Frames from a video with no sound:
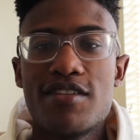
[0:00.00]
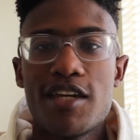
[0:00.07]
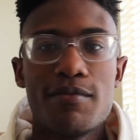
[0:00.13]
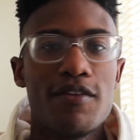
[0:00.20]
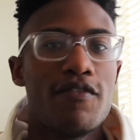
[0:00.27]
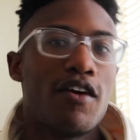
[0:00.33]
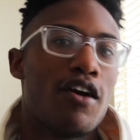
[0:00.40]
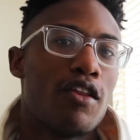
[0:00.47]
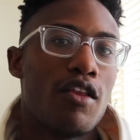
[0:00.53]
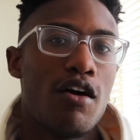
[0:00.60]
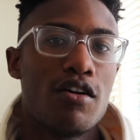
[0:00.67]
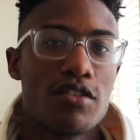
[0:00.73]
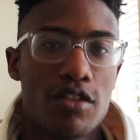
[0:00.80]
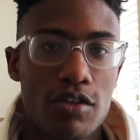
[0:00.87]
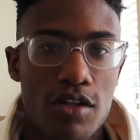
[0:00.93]
take me very
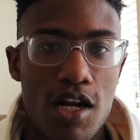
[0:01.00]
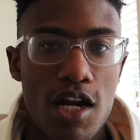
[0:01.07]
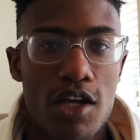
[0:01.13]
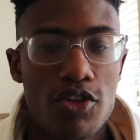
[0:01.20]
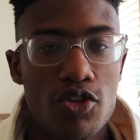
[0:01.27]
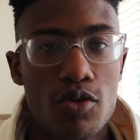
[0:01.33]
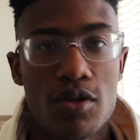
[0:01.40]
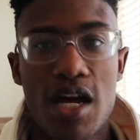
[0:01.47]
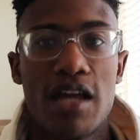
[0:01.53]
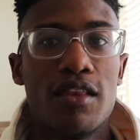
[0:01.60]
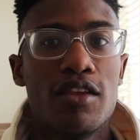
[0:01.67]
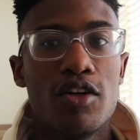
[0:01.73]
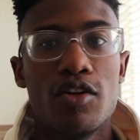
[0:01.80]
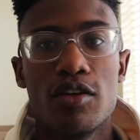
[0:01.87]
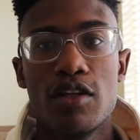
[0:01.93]
long to learn how to do it. I
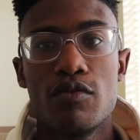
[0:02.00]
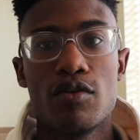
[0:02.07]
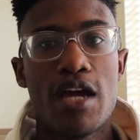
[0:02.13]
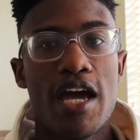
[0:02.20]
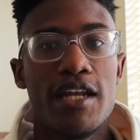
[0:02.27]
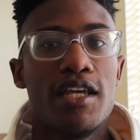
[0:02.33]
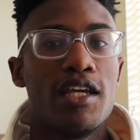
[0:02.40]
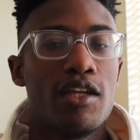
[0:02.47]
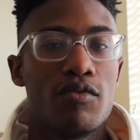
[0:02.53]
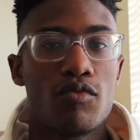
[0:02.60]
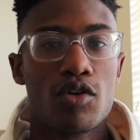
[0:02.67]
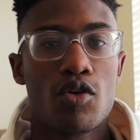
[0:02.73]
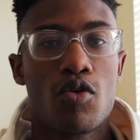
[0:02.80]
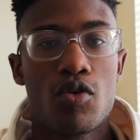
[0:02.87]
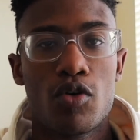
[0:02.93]
literally edit and
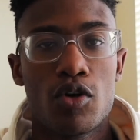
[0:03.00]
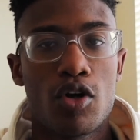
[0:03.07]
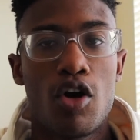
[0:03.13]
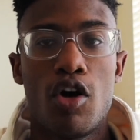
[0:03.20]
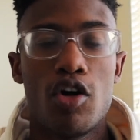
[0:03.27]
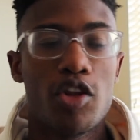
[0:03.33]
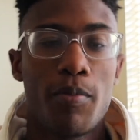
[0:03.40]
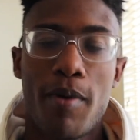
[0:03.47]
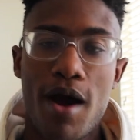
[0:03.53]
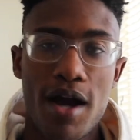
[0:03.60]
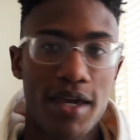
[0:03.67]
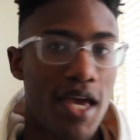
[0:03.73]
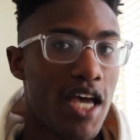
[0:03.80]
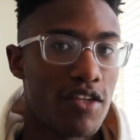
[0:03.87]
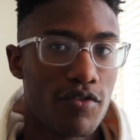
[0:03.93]
record all the
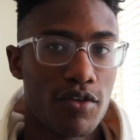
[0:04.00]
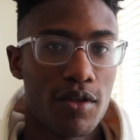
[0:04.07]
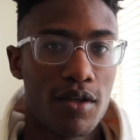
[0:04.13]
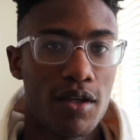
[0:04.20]
podcasts